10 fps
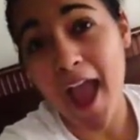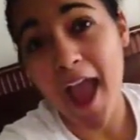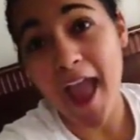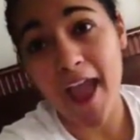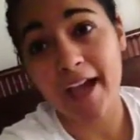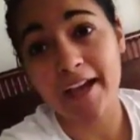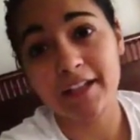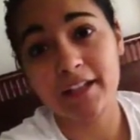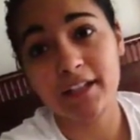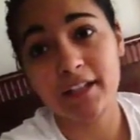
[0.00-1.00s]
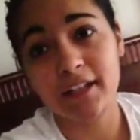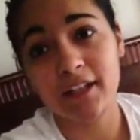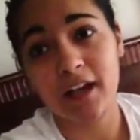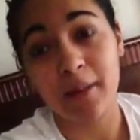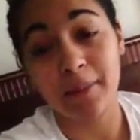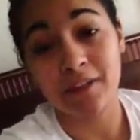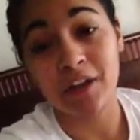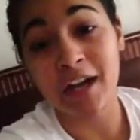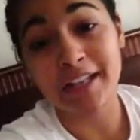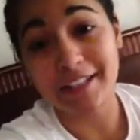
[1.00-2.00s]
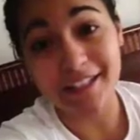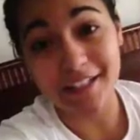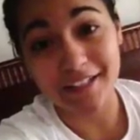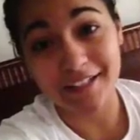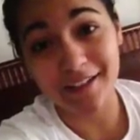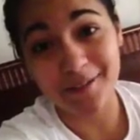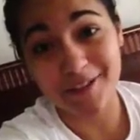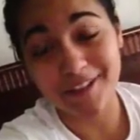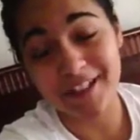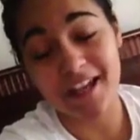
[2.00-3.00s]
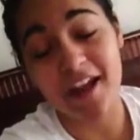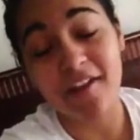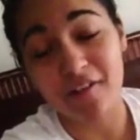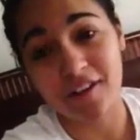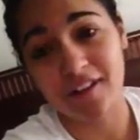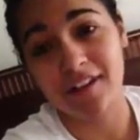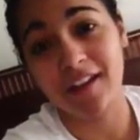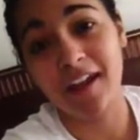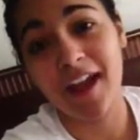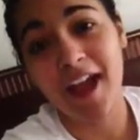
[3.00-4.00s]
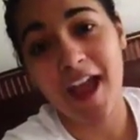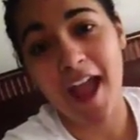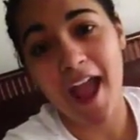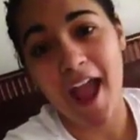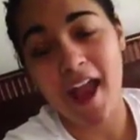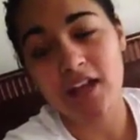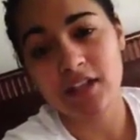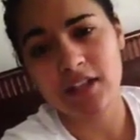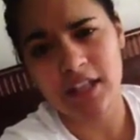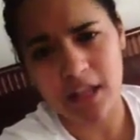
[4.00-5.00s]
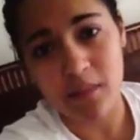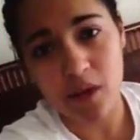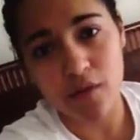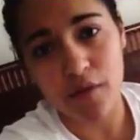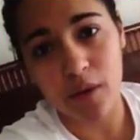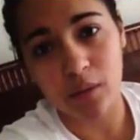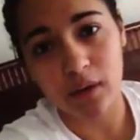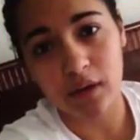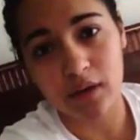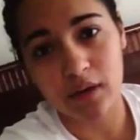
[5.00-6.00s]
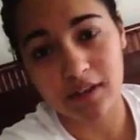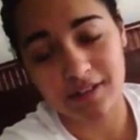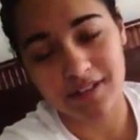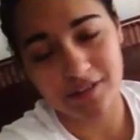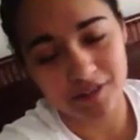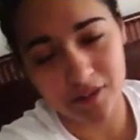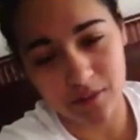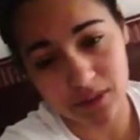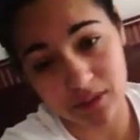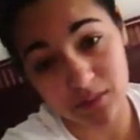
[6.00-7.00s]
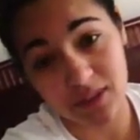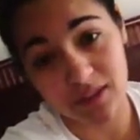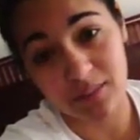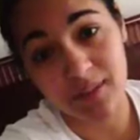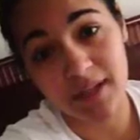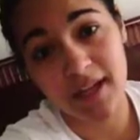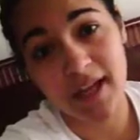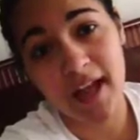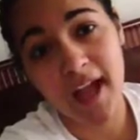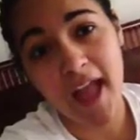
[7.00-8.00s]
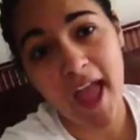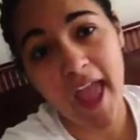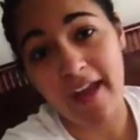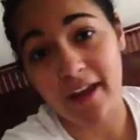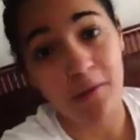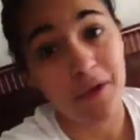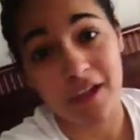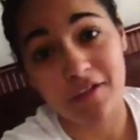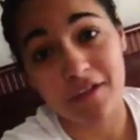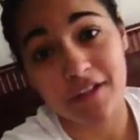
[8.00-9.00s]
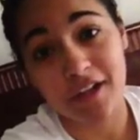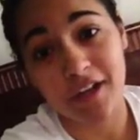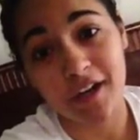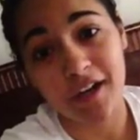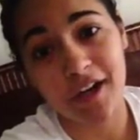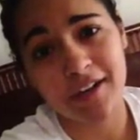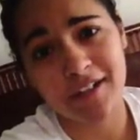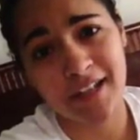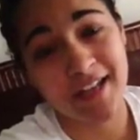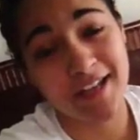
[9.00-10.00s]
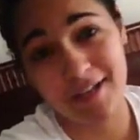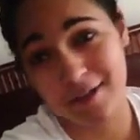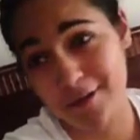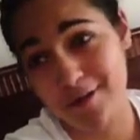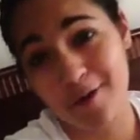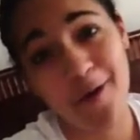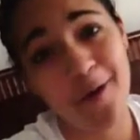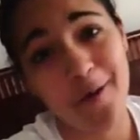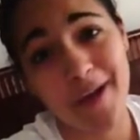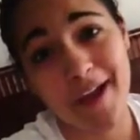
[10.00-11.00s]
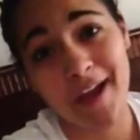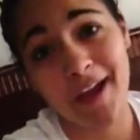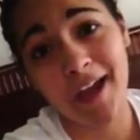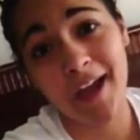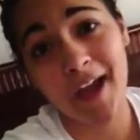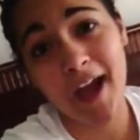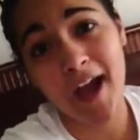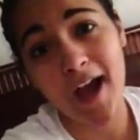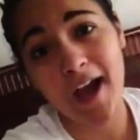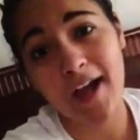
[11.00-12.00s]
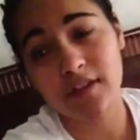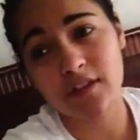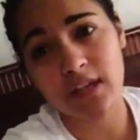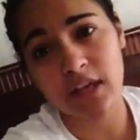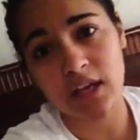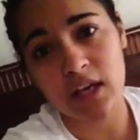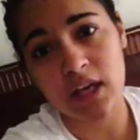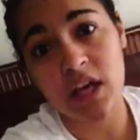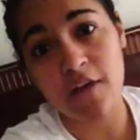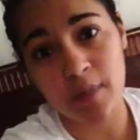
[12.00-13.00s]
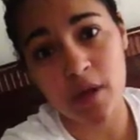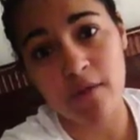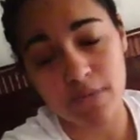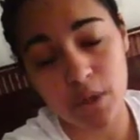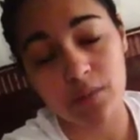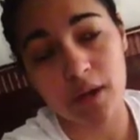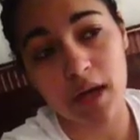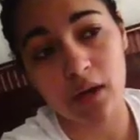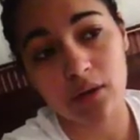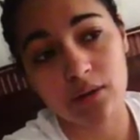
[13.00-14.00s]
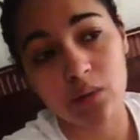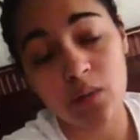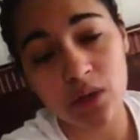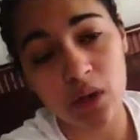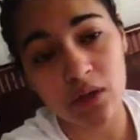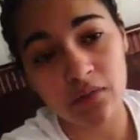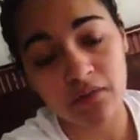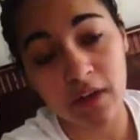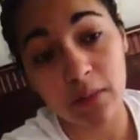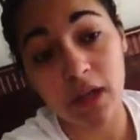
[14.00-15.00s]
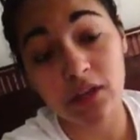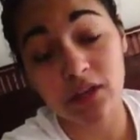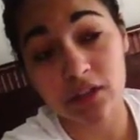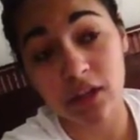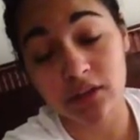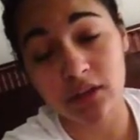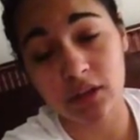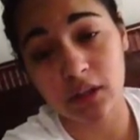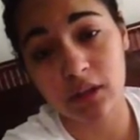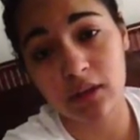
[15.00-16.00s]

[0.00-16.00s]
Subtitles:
And I'm like trying to delete it. I'm trying to delete everything. And then she's like, give me your phone. Because then she knew something was up. And I wouldn't give it to her. I was like, no way. And she's like, give me your phone now. So we started fight. We actually like